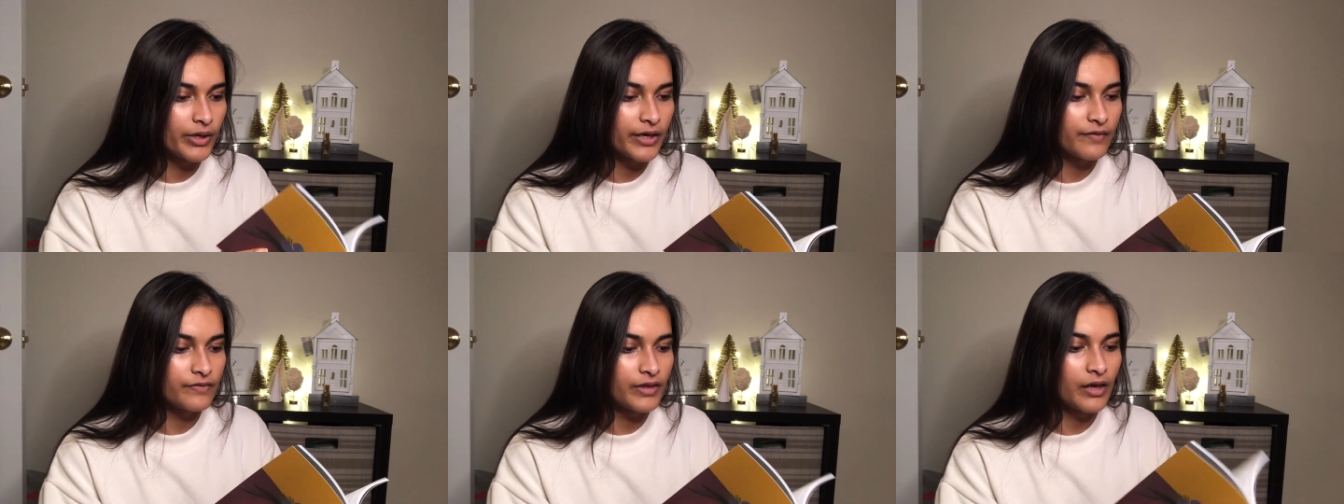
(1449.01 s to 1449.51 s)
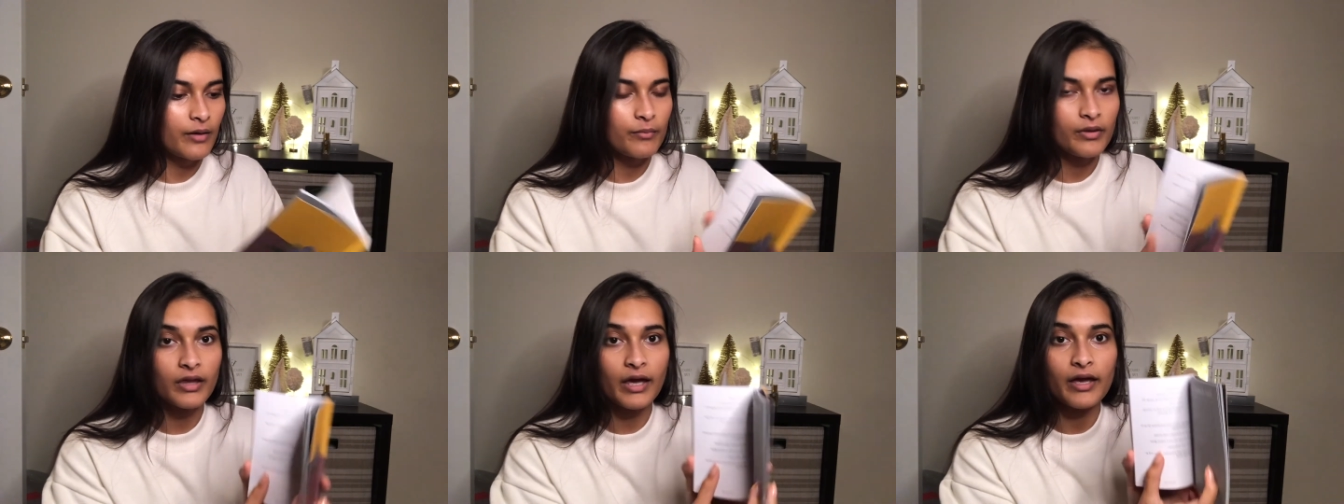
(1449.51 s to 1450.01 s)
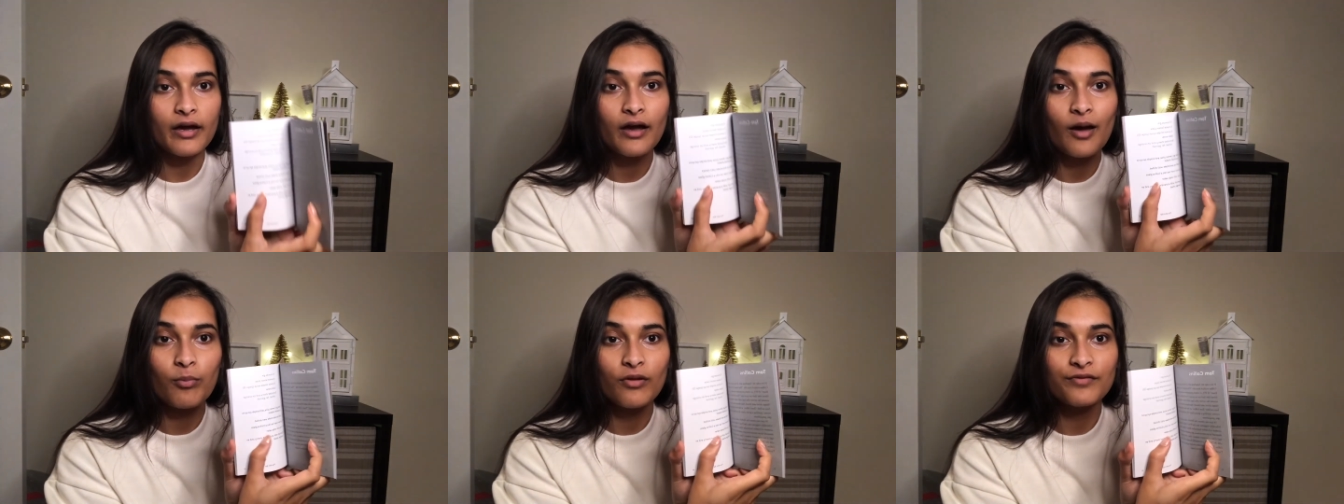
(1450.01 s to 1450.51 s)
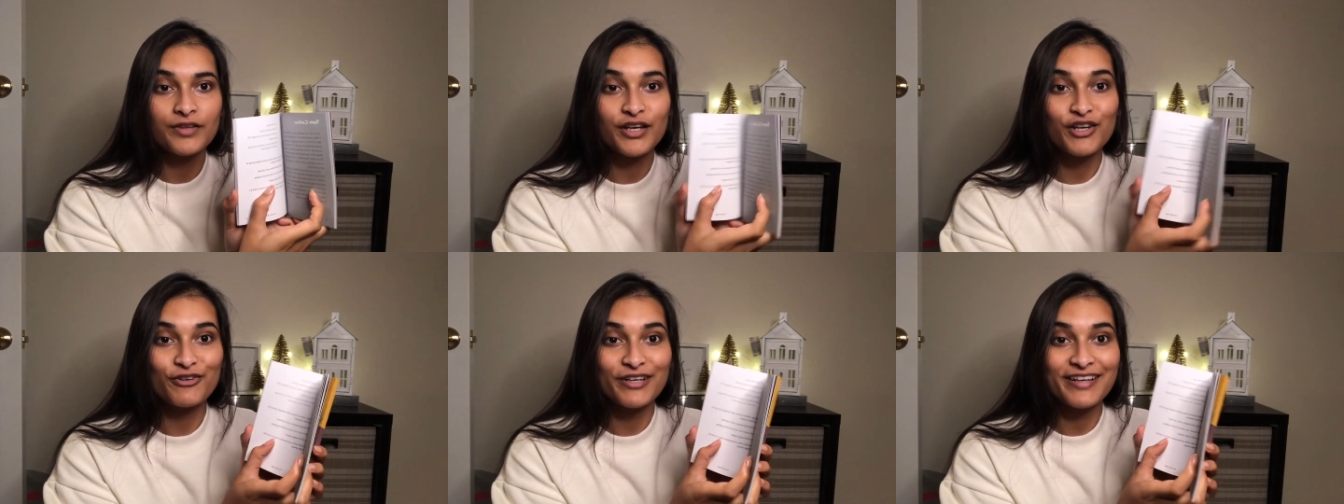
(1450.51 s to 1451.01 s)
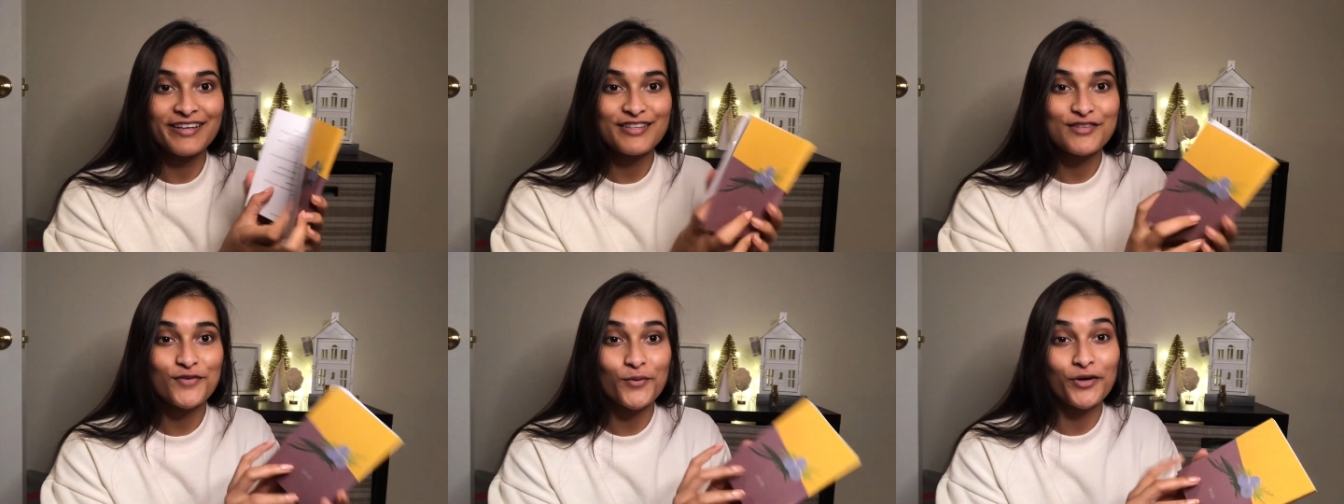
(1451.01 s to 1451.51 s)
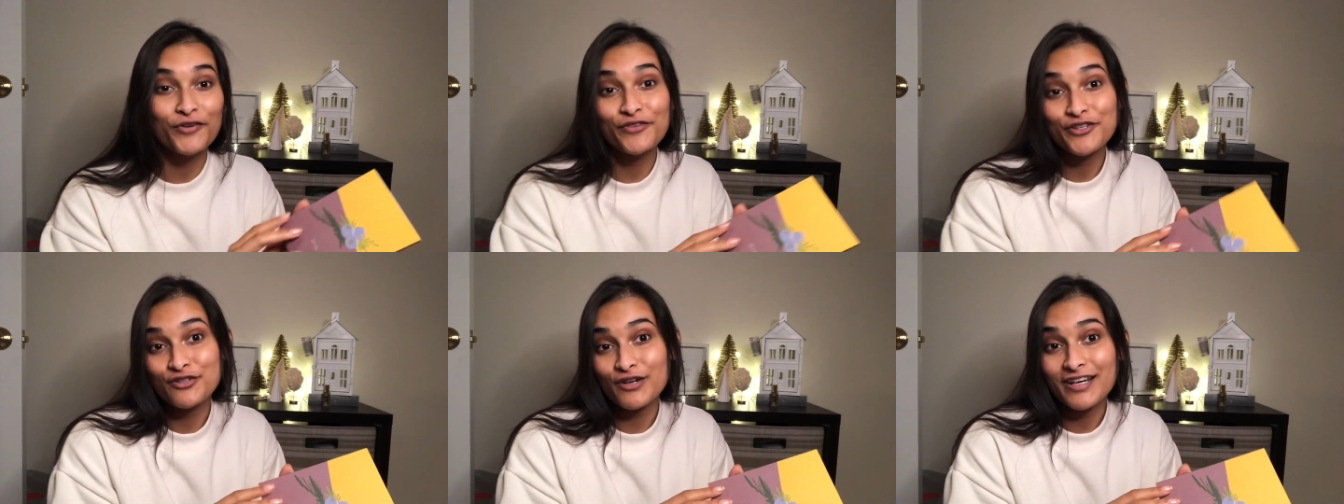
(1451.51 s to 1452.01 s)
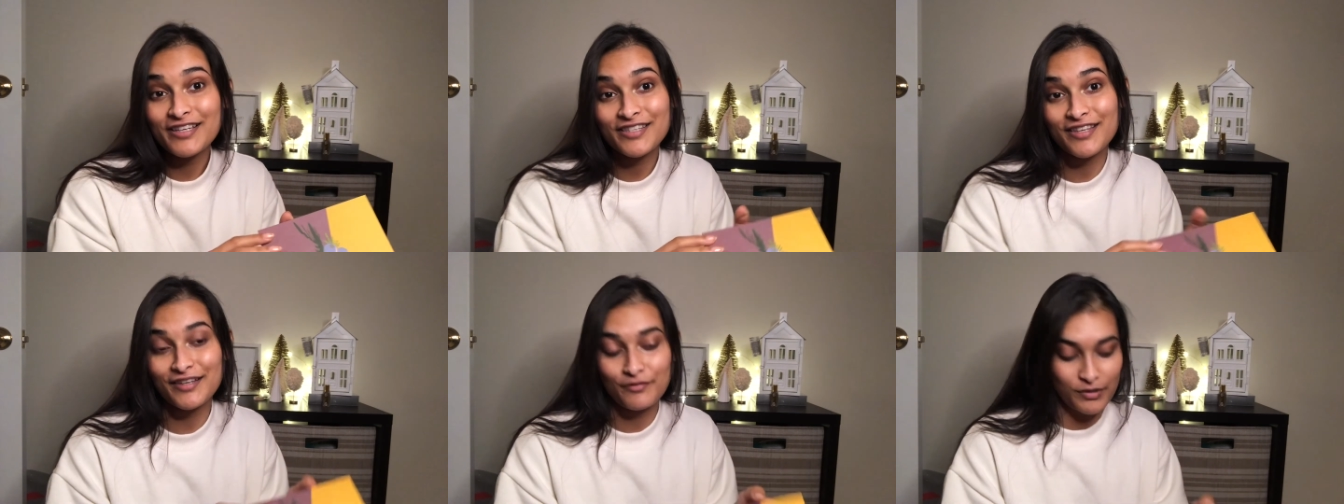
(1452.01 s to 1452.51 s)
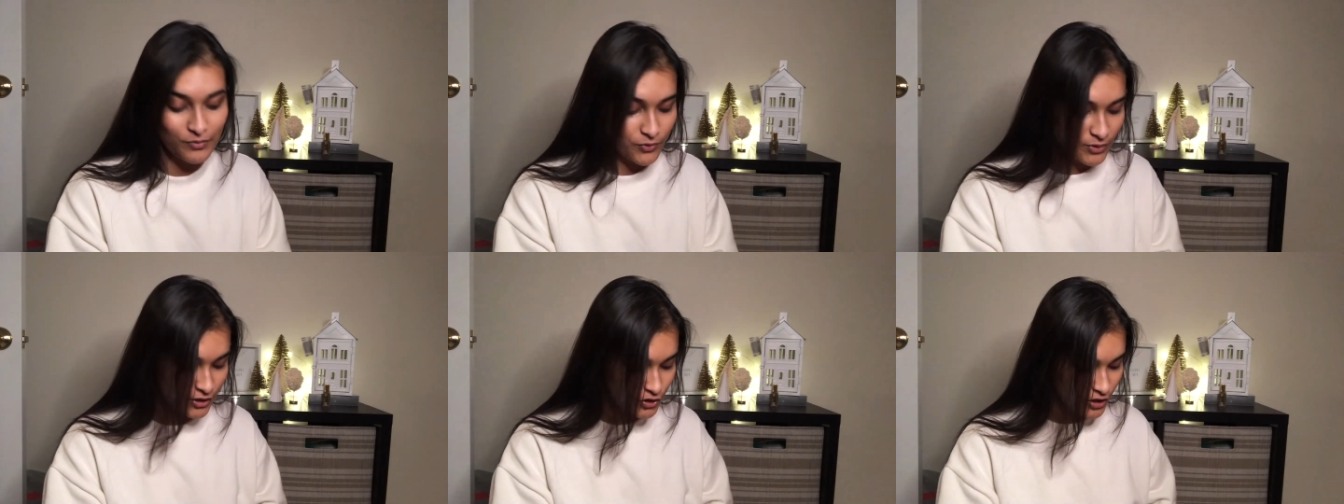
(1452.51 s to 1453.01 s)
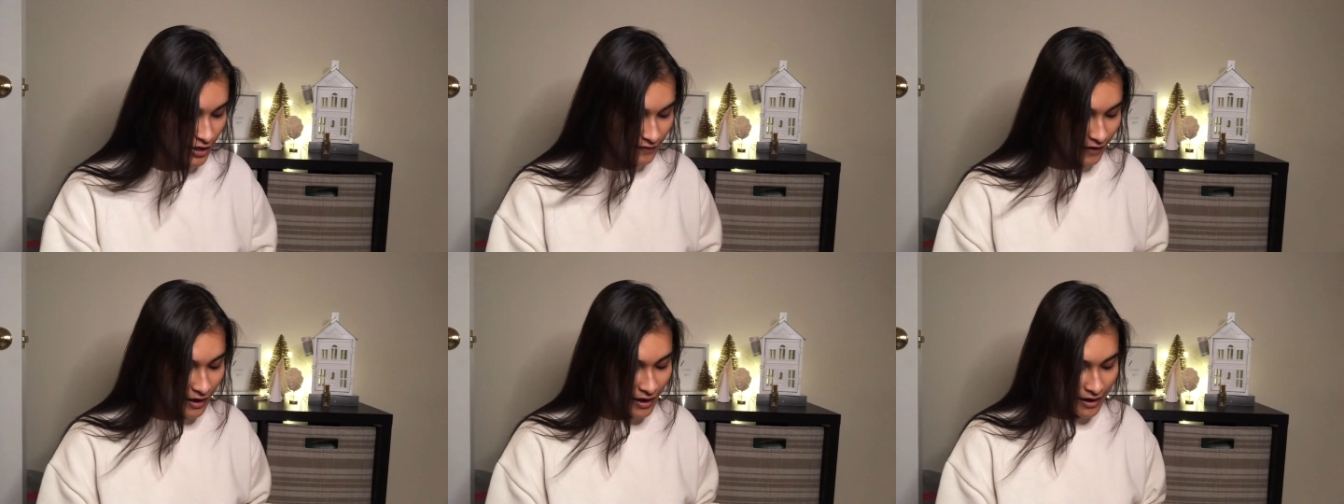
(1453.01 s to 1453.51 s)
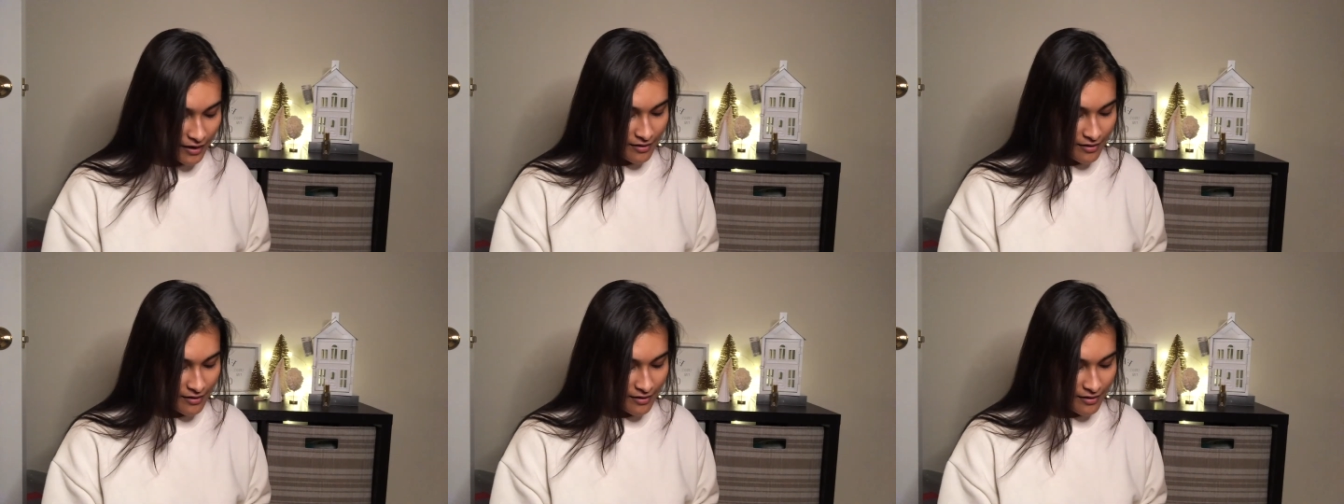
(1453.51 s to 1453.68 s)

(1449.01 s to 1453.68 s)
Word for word: give them like a couple of the ingredients for one of the drinks and then maybe we could try that.